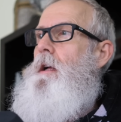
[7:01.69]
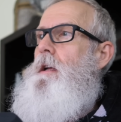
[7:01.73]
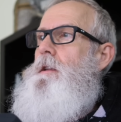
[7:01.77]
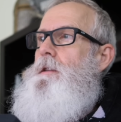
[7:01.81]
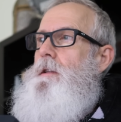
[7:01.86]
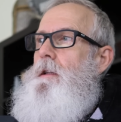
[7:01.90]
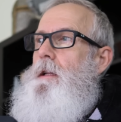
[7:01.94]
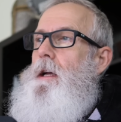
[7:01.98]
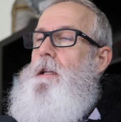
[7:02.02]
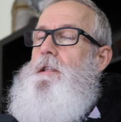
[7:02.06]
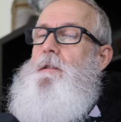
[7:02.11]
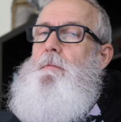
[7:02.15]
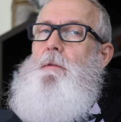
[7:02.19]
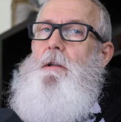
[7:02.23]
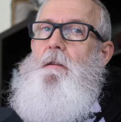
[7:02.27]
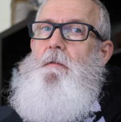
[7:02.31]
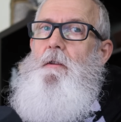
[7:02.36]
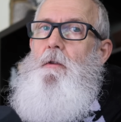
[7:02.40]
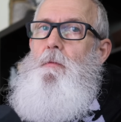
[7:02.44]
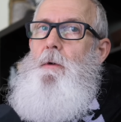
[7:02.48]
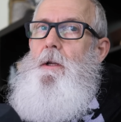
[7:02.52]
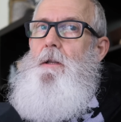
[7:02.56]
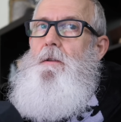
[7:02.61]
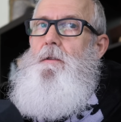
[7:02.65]
So that's a bit of
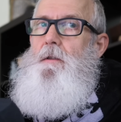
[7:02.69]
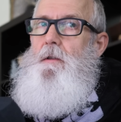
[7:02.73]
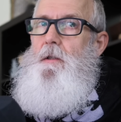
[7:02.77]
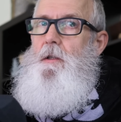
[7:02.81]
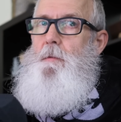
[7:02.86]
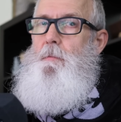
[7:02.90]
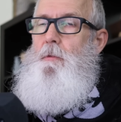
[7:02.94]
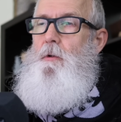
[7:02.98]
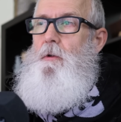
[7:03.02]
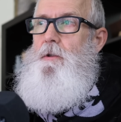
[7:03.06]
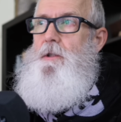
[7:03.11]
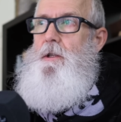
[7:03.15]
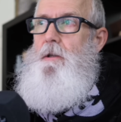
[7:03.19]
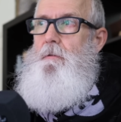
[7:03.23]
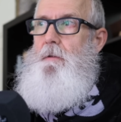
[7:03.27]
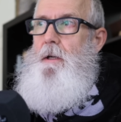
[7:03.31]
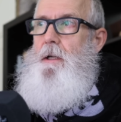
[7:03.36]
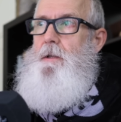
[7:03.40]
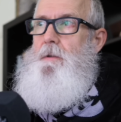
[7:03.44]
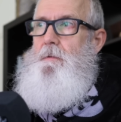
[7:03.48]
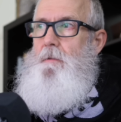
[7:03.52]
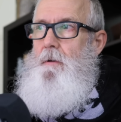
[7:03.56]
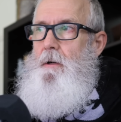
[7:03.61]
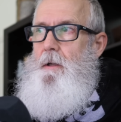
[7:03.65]
a win to the Sportster
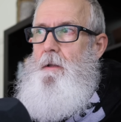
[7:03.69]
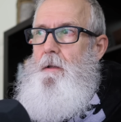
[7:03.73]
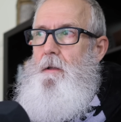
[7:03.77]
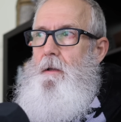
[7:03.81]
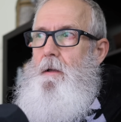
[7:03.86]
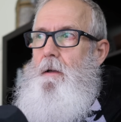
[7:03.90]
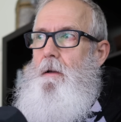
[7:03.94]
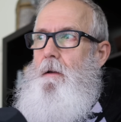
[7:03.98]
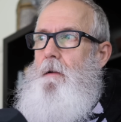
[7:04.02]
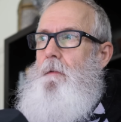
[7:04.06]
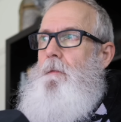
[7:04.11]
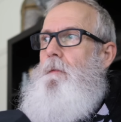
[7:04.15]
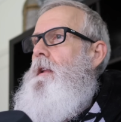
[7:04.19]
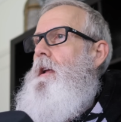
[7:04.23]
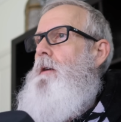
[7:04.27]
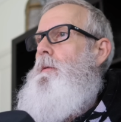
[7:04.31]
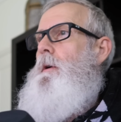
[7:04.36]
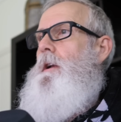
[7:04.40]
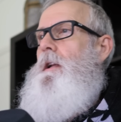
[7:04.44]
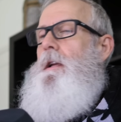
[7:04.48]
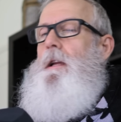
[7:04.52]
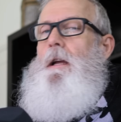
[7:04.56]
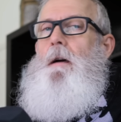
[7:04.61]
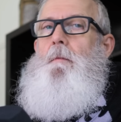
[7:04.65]
S right there. Now,
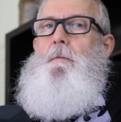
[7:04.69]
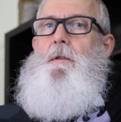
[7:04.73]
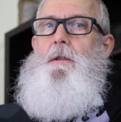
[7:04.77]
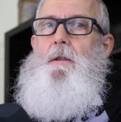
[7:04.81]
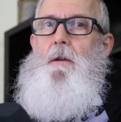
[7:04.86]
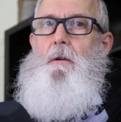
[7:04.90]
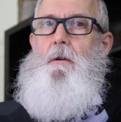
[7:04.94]
when it comes to